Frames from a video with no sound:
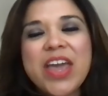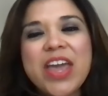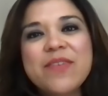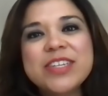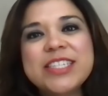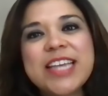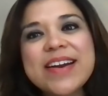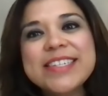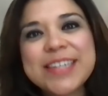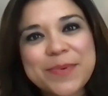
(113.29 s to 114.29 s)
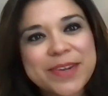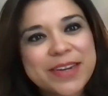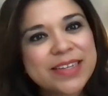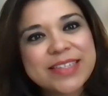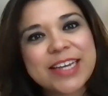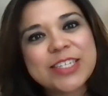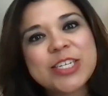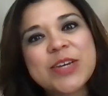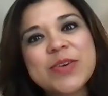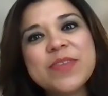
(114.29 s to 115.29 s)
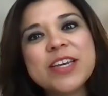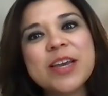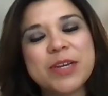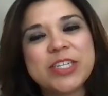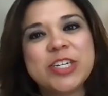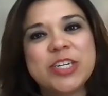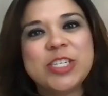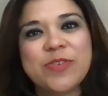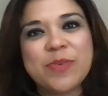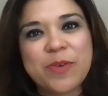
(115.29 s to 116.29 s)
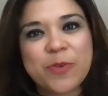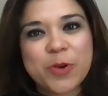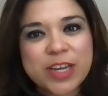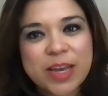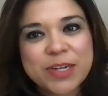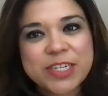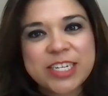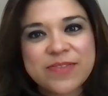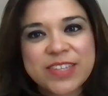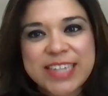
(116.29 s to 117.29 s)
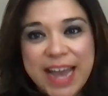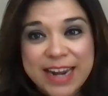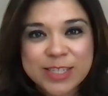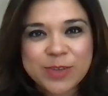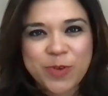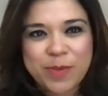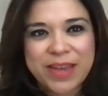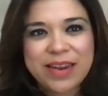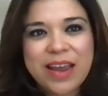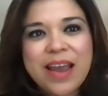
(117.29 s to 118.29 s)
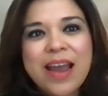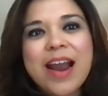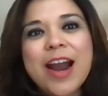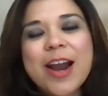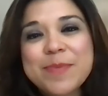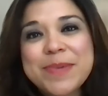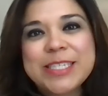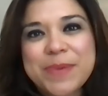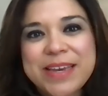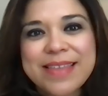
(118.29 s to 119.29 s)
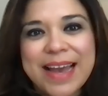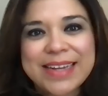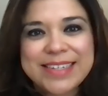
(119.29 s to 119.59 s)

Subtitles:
It was serendipitous that two of the commissioners from the Florida Commission of the Status of Women heard me speak that